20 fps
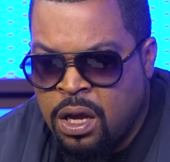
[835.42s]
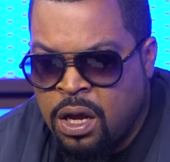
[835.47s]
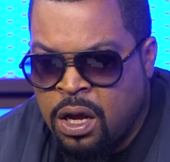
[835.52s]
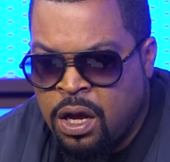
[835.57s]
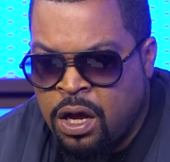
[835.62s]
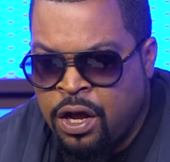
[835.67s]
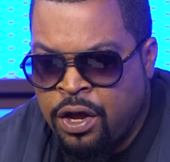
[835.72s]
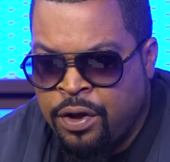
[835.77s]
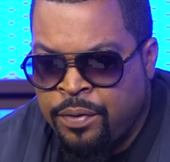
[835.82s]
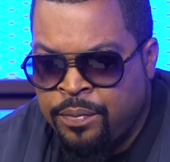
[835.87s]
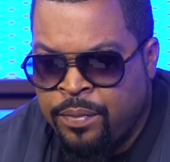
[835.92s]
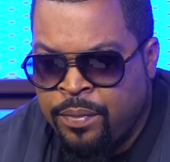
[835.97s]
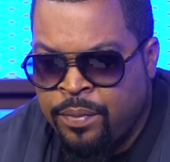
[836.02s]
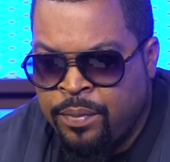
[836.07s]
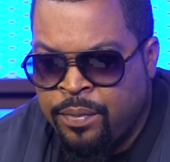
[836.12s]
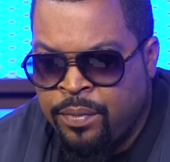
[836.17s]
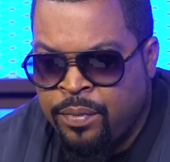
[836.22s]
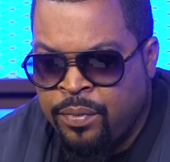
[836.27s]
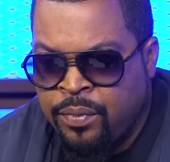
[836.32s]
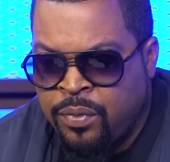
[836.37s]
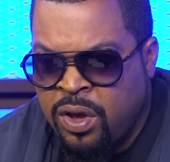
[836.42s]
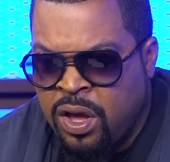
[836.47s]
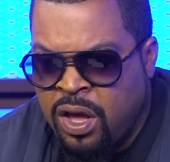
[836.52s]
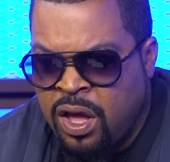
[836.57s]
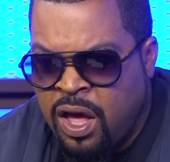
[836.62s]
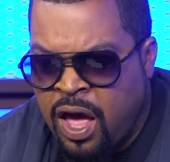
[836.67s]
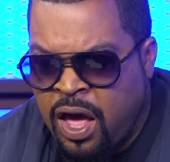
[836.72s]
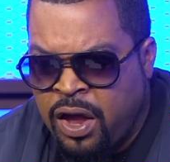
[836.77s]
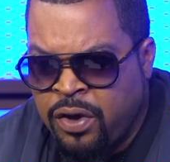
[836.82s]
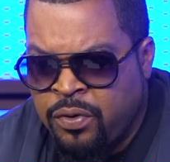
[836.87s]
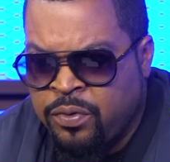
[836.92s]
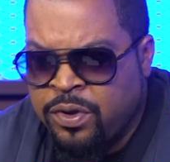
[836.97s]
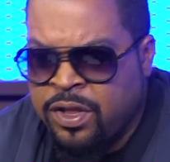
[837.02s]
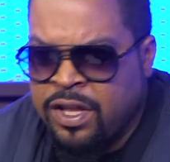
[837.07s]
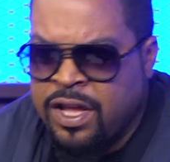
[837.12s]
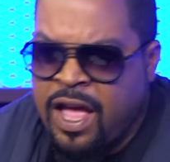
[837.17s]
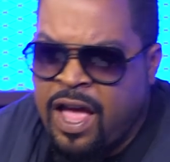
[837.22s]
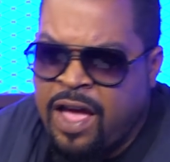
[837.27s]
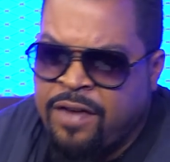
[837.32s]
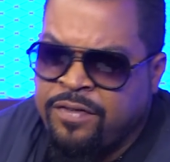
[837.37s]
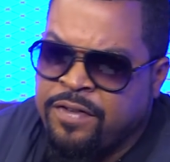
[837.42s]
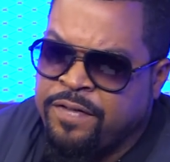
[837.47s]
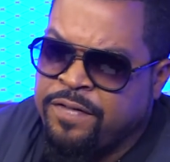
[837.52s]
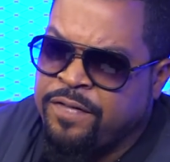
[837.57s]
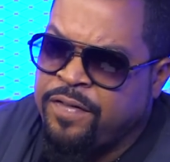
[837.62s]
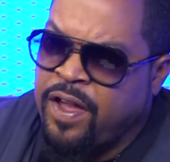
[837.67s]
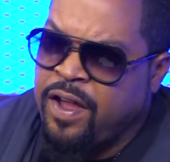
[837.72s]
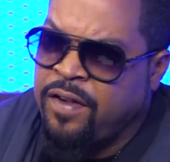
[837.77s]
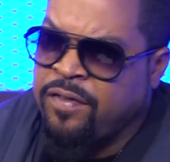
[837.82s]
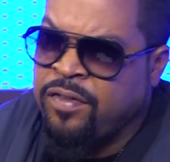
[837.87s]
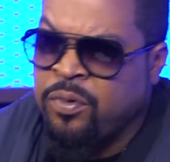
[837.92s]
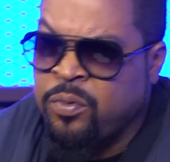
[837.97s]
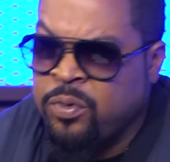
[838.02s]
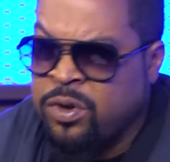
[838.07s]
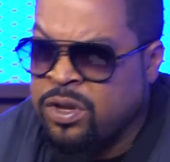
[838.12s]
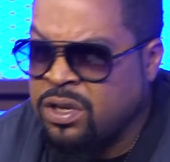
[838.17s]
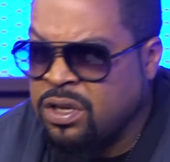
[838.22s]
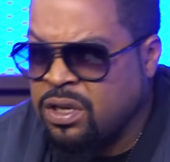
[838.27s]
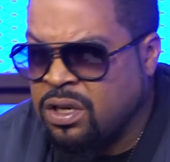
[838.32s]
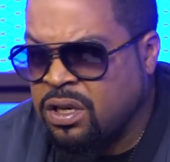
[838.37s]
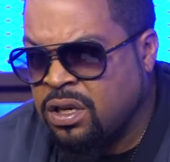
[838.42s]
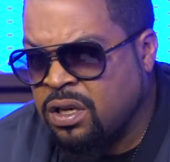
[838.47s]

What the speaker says: I don't really have a favorite one.